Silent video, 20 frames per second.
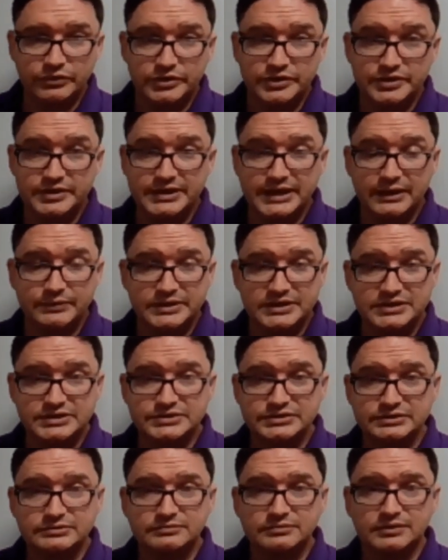that you're going
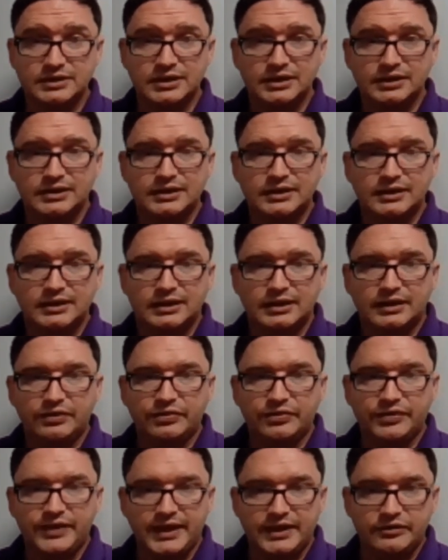into.
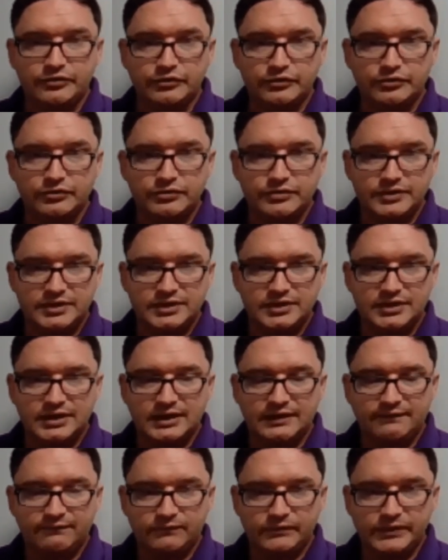Then do
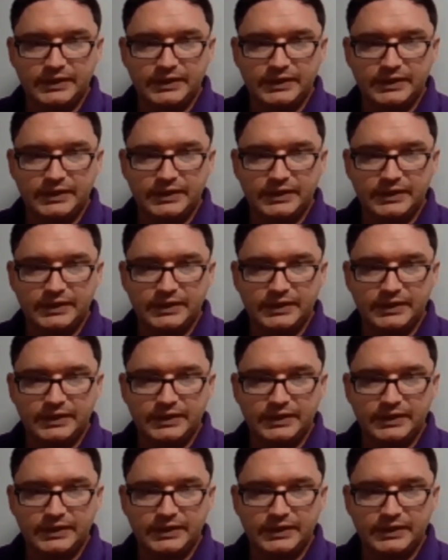the